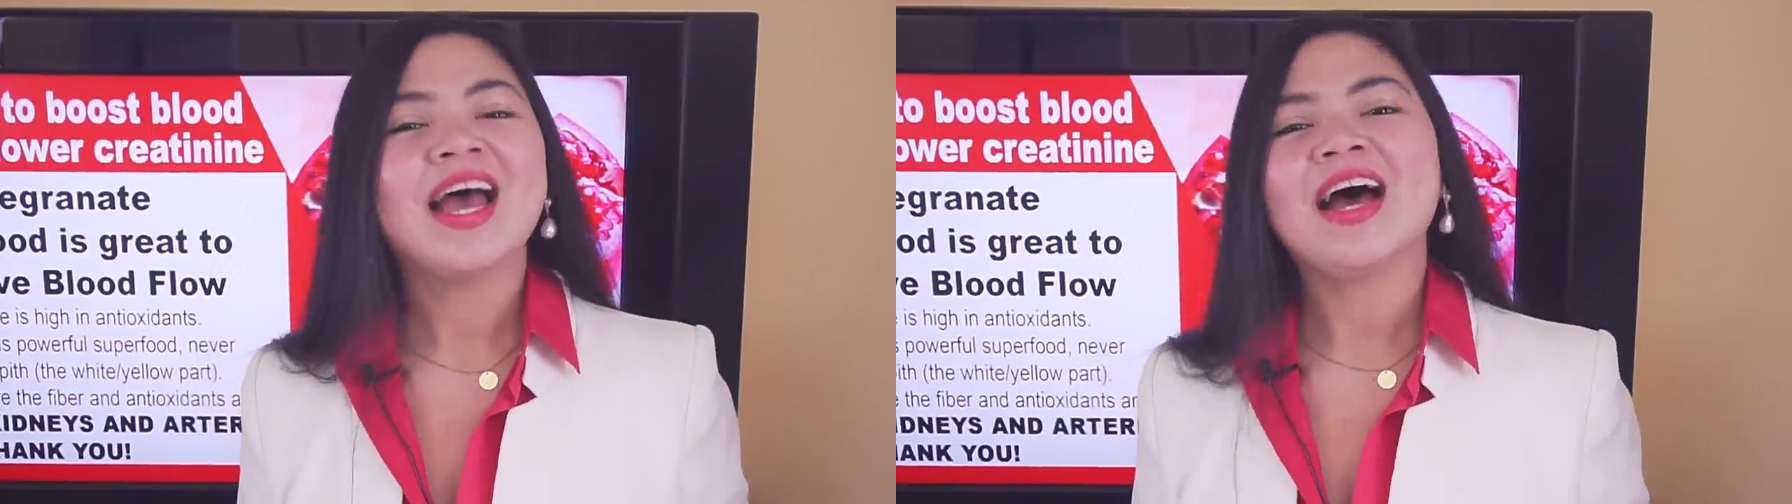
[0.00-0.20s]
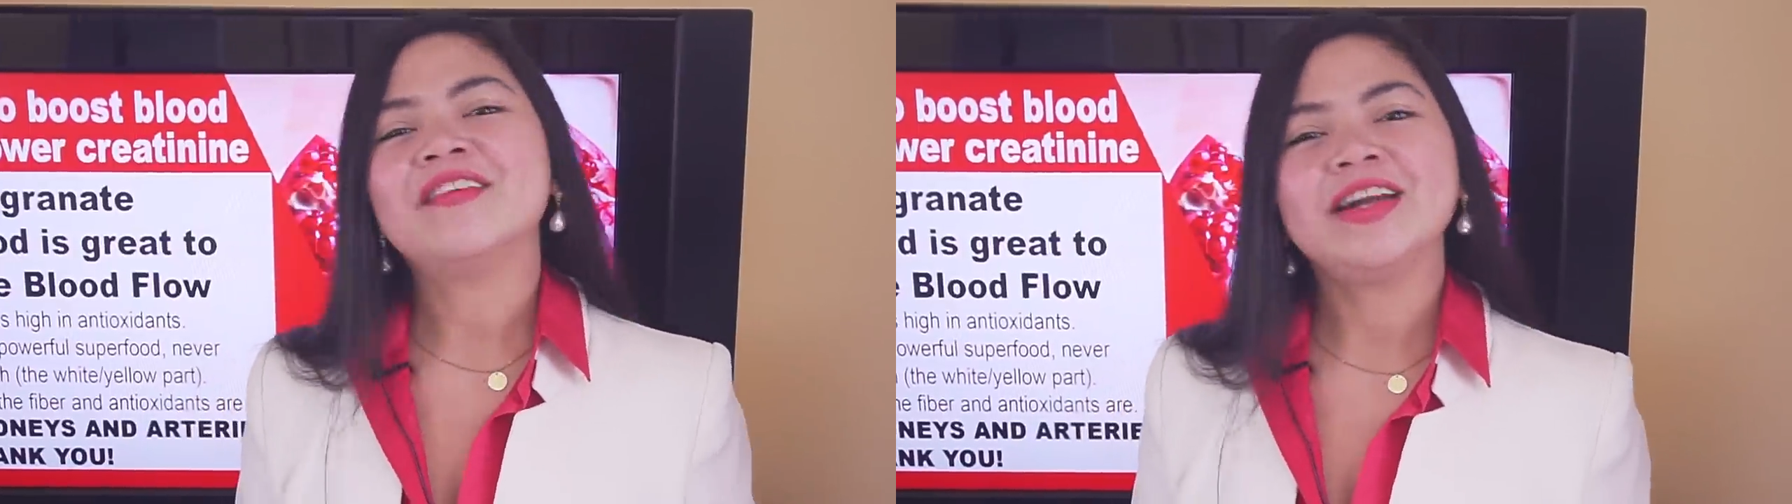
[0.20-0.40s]

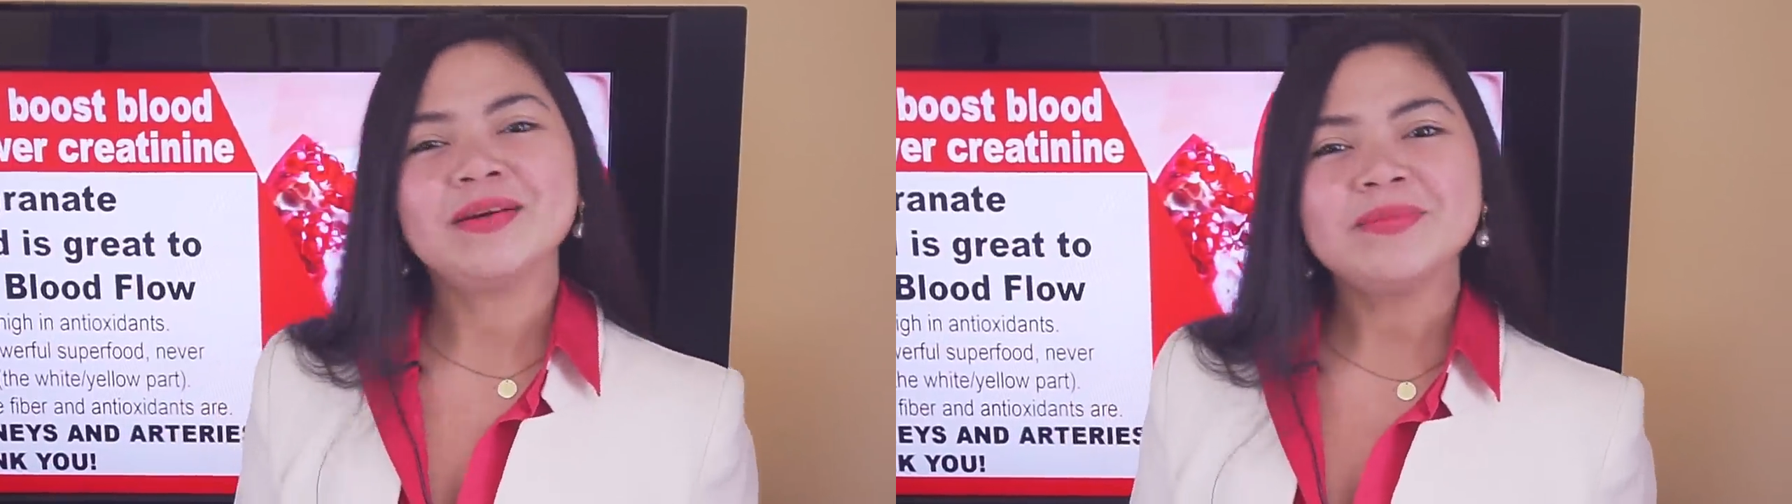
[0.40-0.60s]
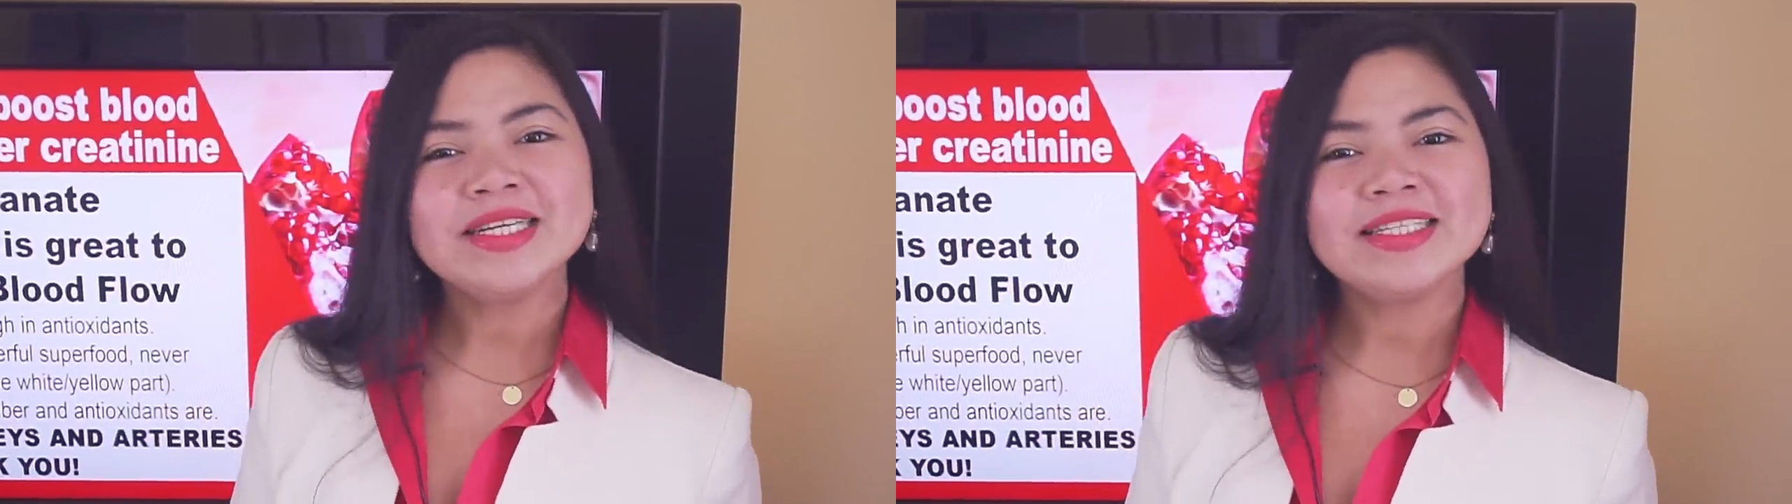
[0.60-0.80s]
Our
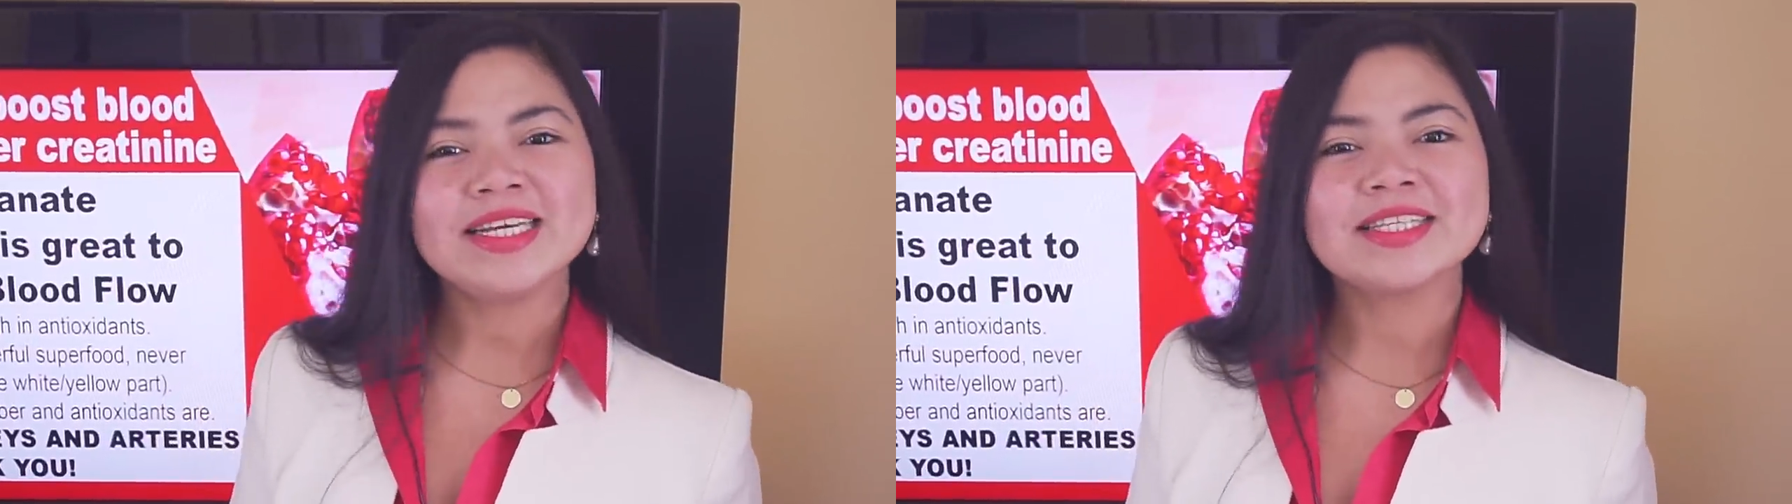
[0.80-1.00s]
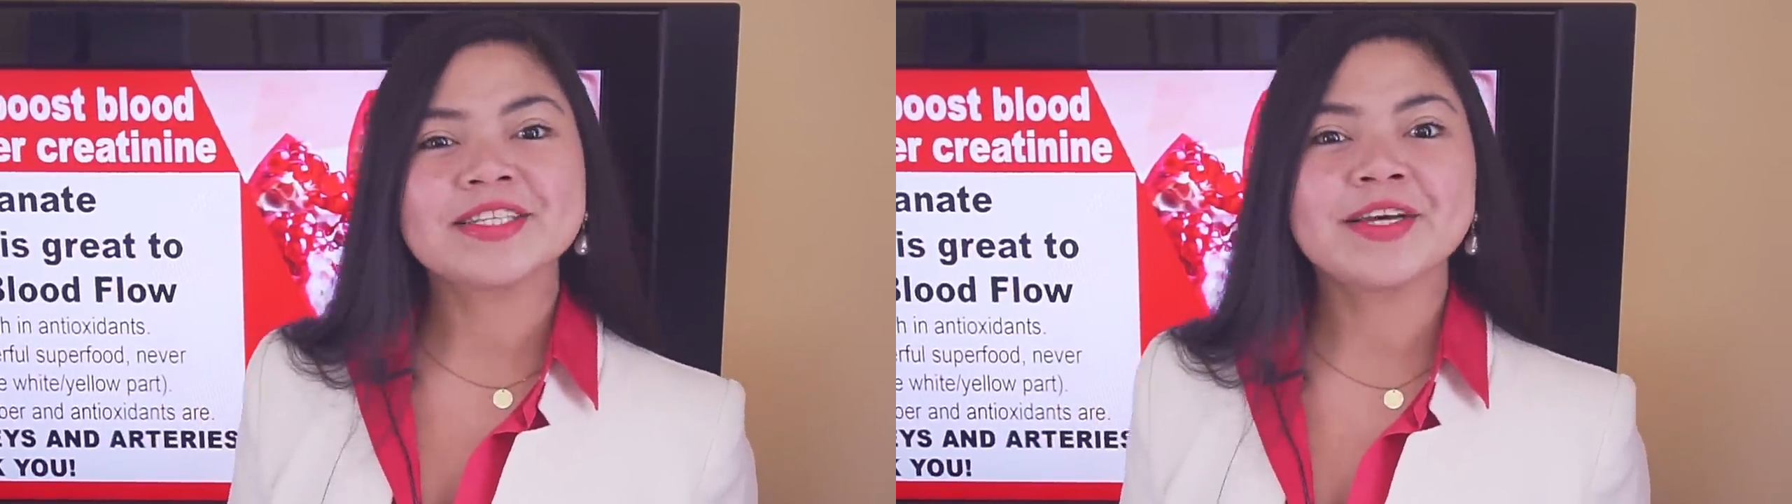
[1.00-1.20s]
number
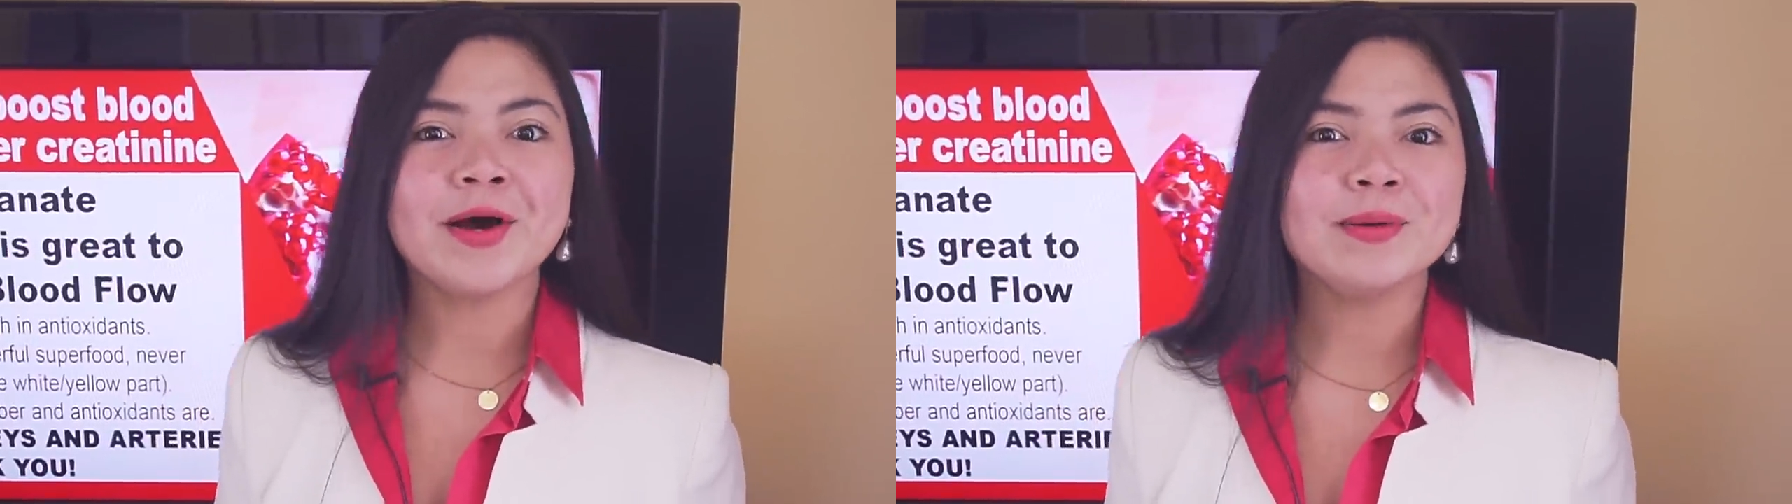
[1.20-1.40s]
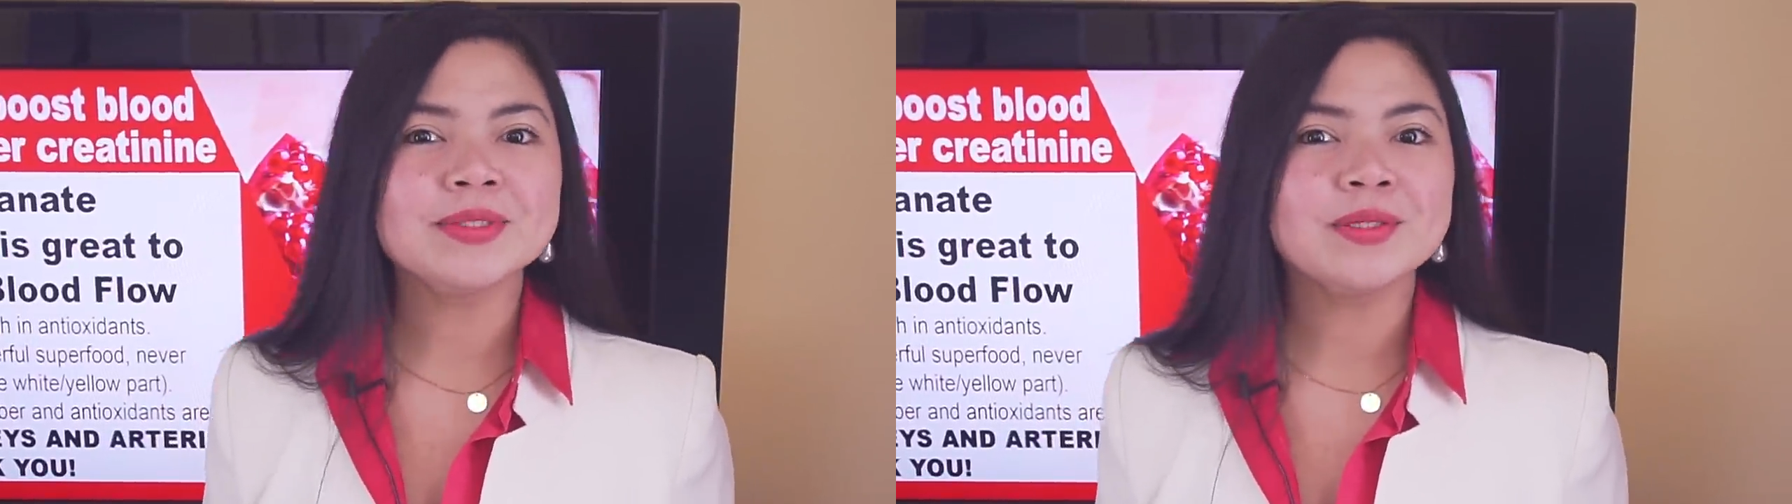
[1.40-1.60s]
6
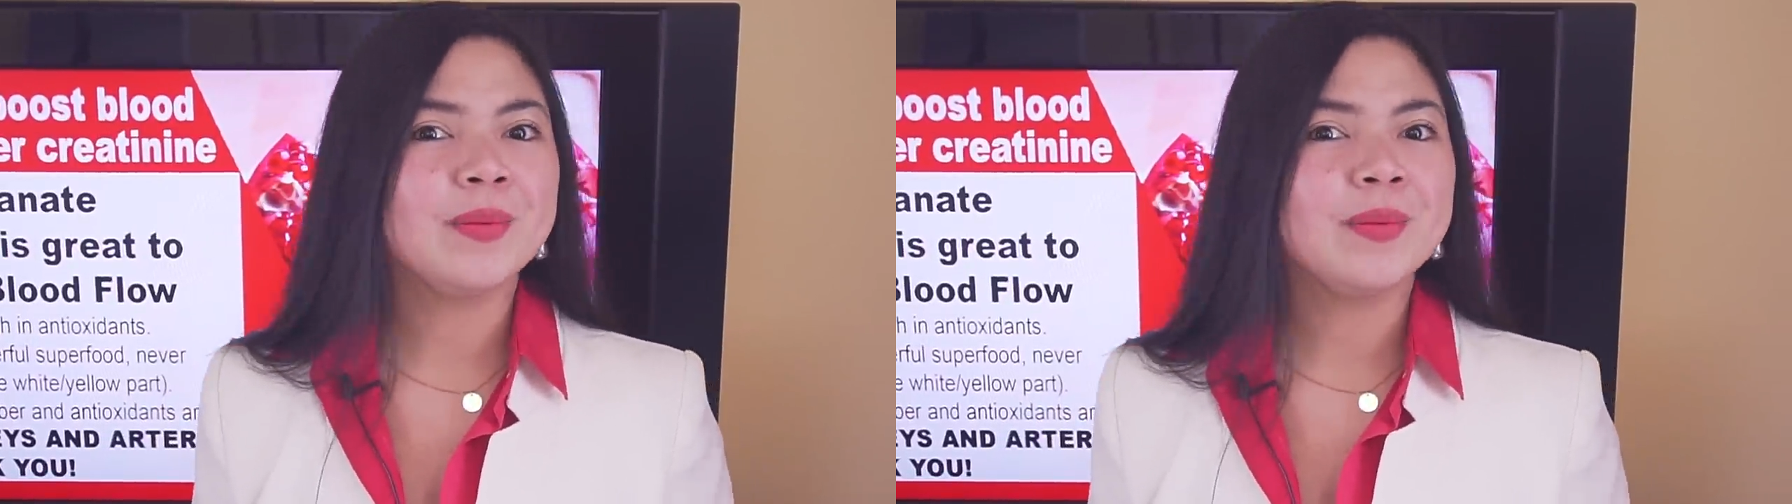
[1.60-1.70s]
comes